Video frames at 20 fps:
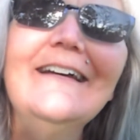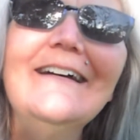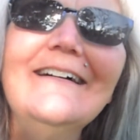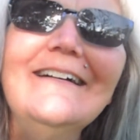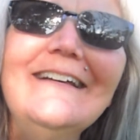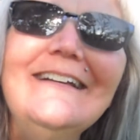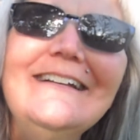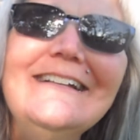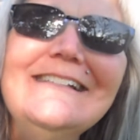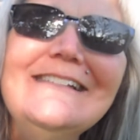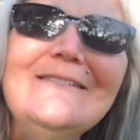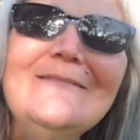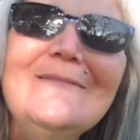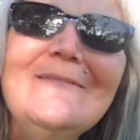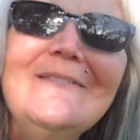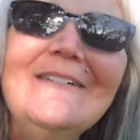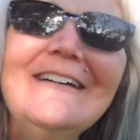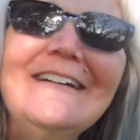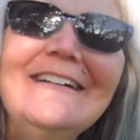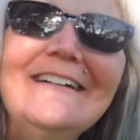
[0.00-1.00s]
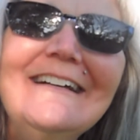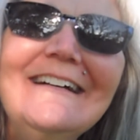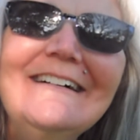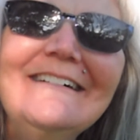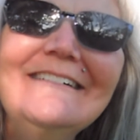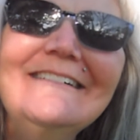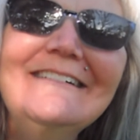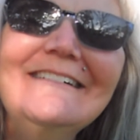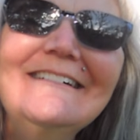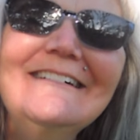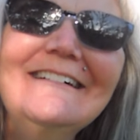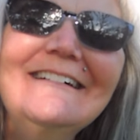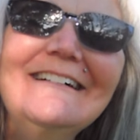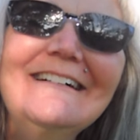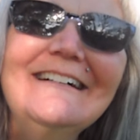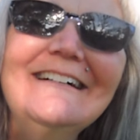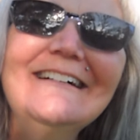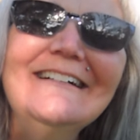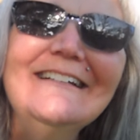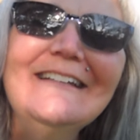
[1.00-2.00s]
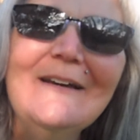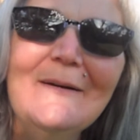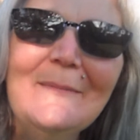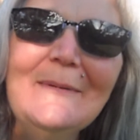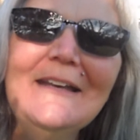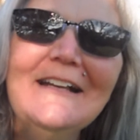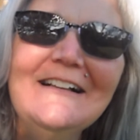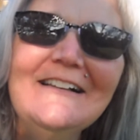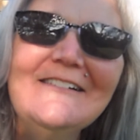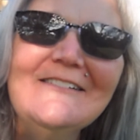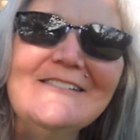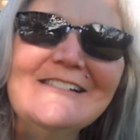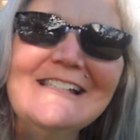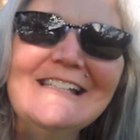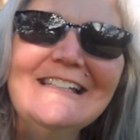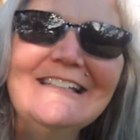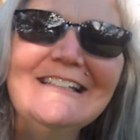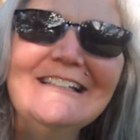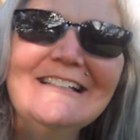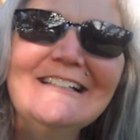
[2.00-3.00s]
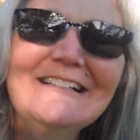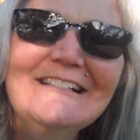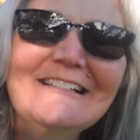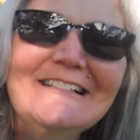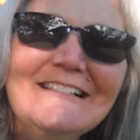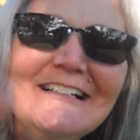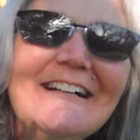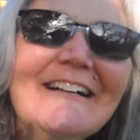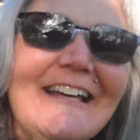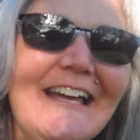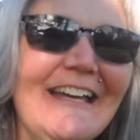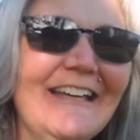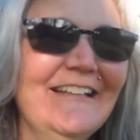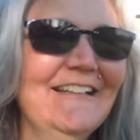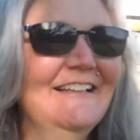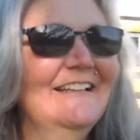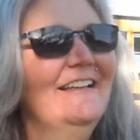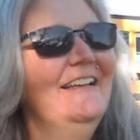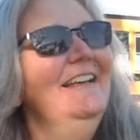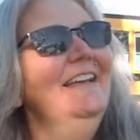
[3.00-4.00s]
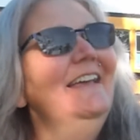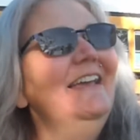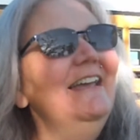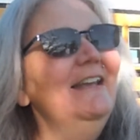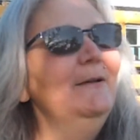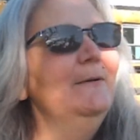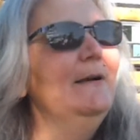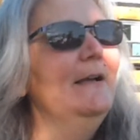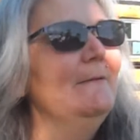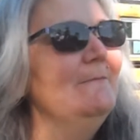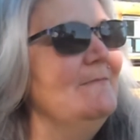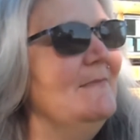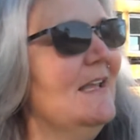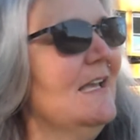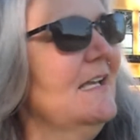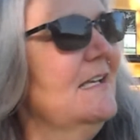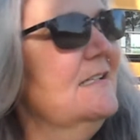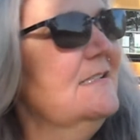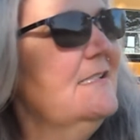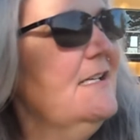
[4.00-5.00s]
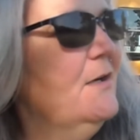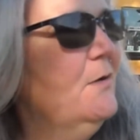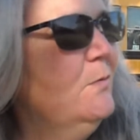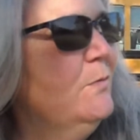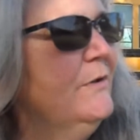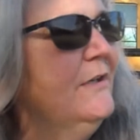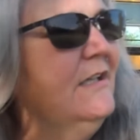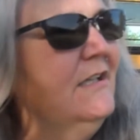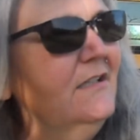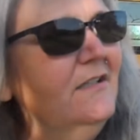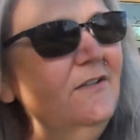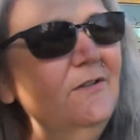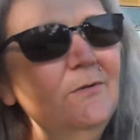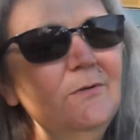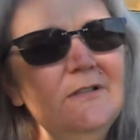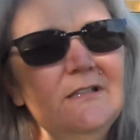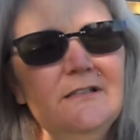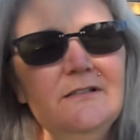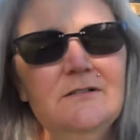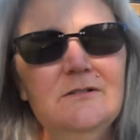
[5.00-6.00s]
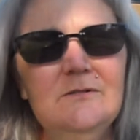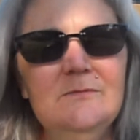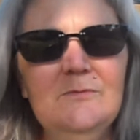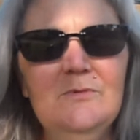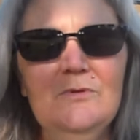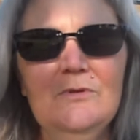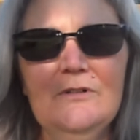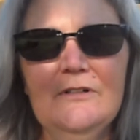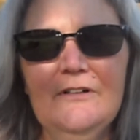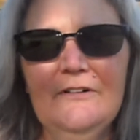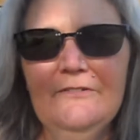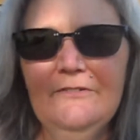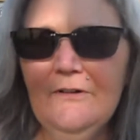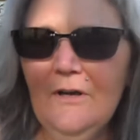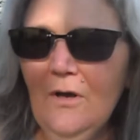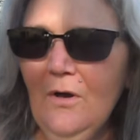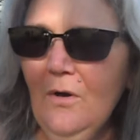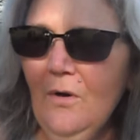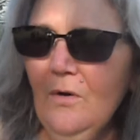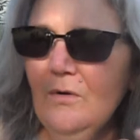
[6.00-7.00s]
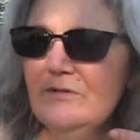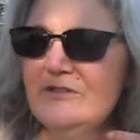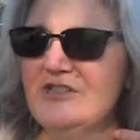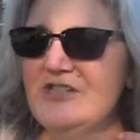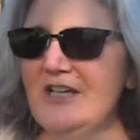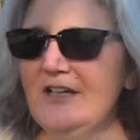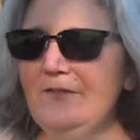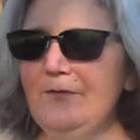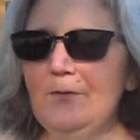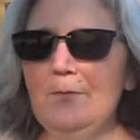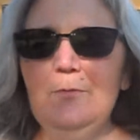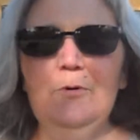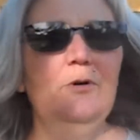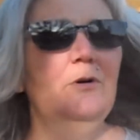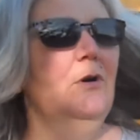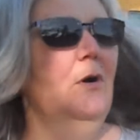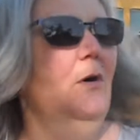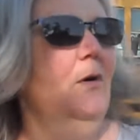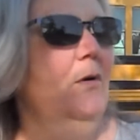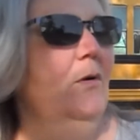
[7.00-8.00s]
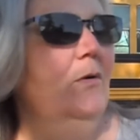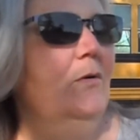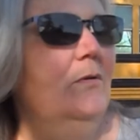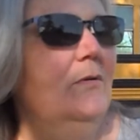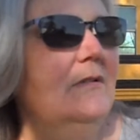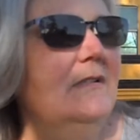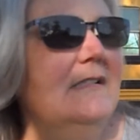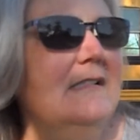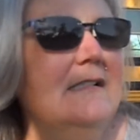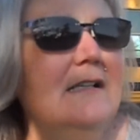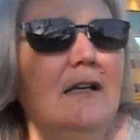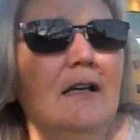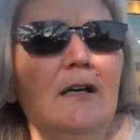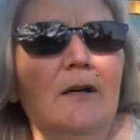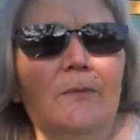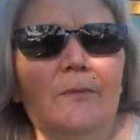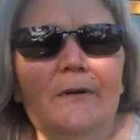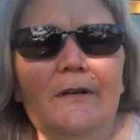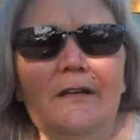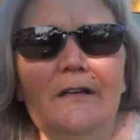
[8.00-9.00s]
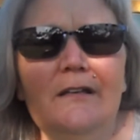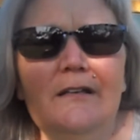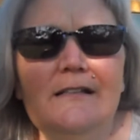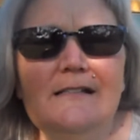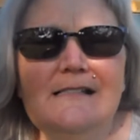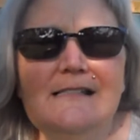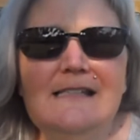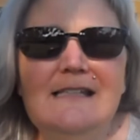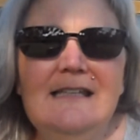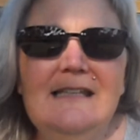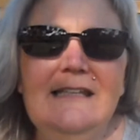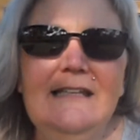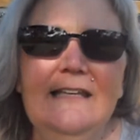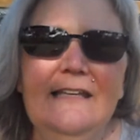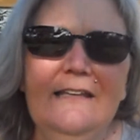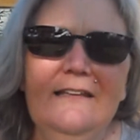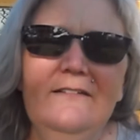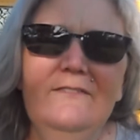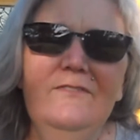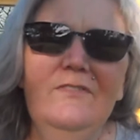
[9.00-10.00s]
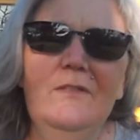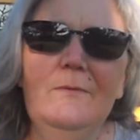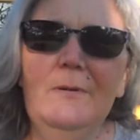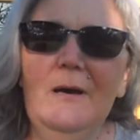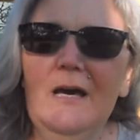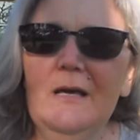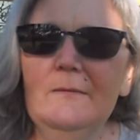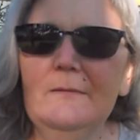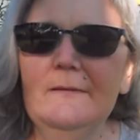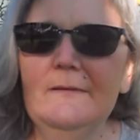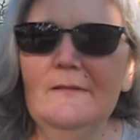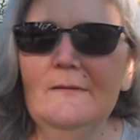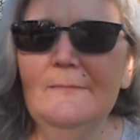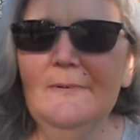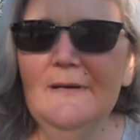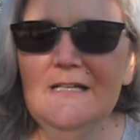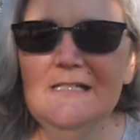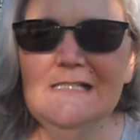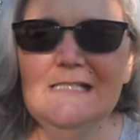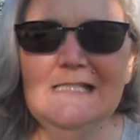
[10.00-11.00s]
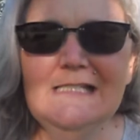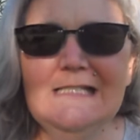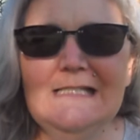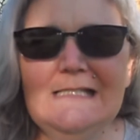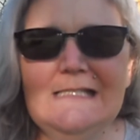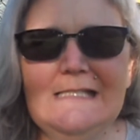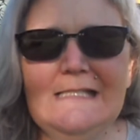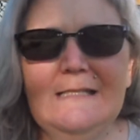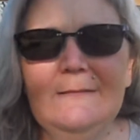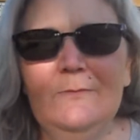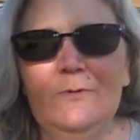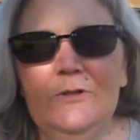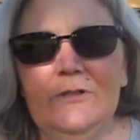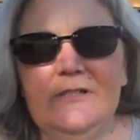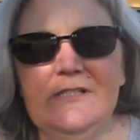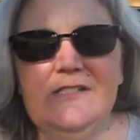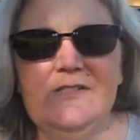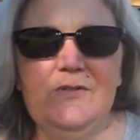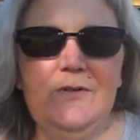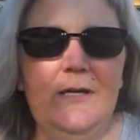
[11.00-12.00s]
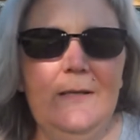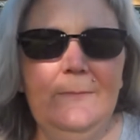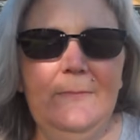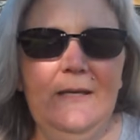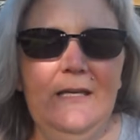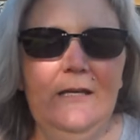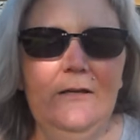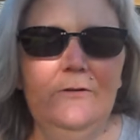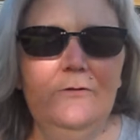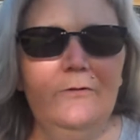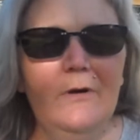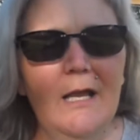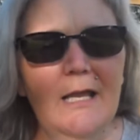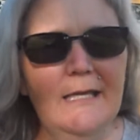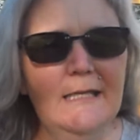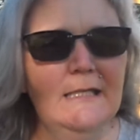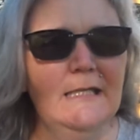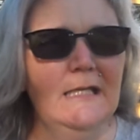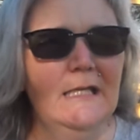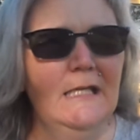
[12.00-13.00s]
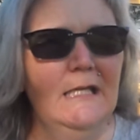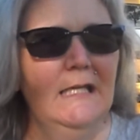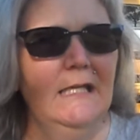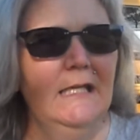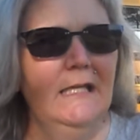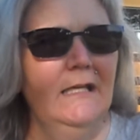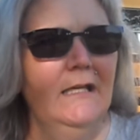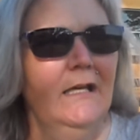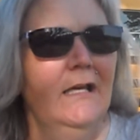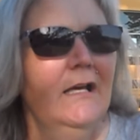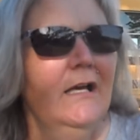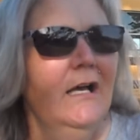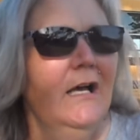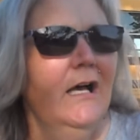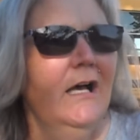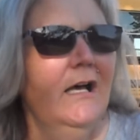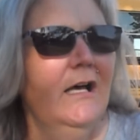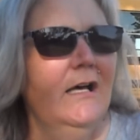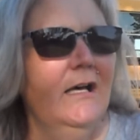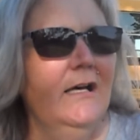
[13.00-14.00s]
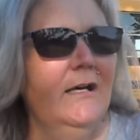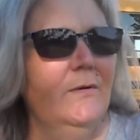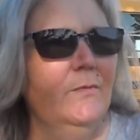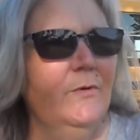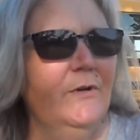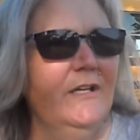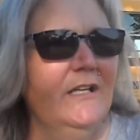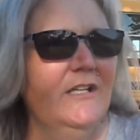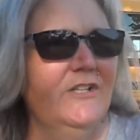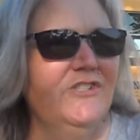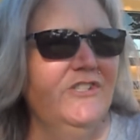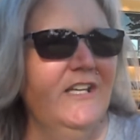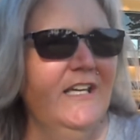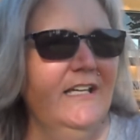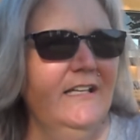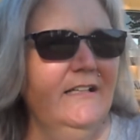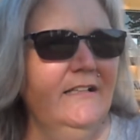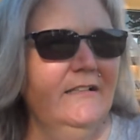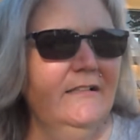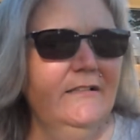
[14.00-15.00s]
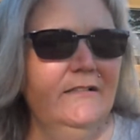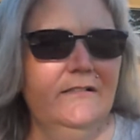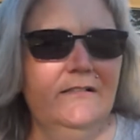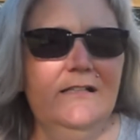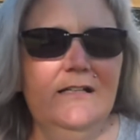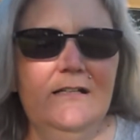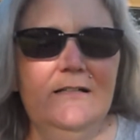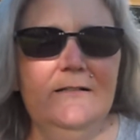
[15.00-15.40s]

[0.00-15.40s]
you go. Can you see me better now? Do you want me to close it? Okay. Anyway, so we're going to do a little more check for more holes. We're going to see if the bottom of the bus needs any more scraping or grinding. We're going to check a little,